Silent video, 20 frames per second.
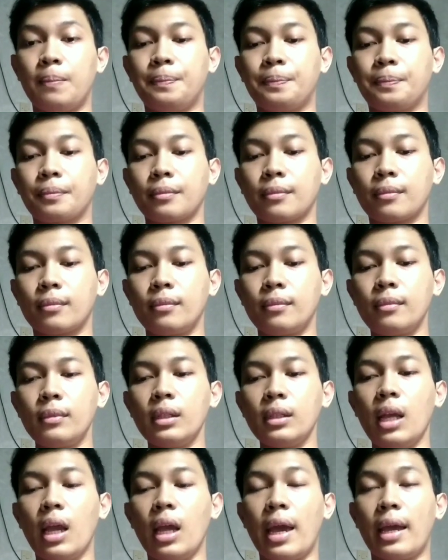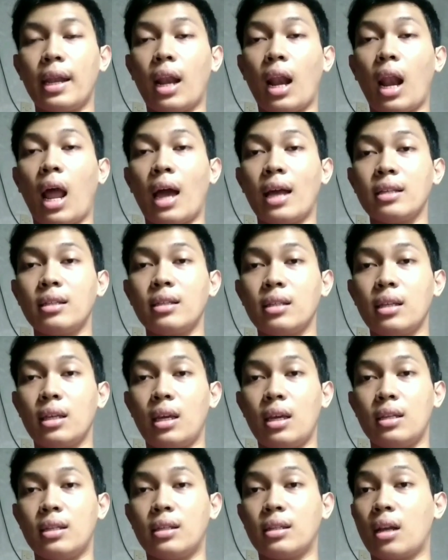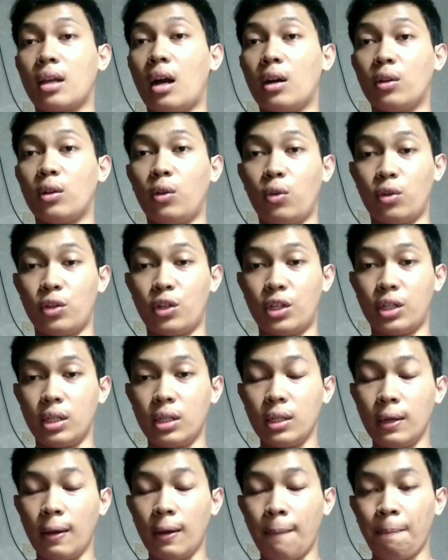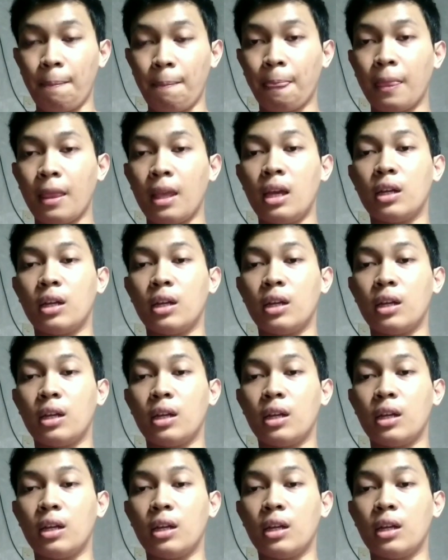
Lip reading: And last is conclusion. Grammar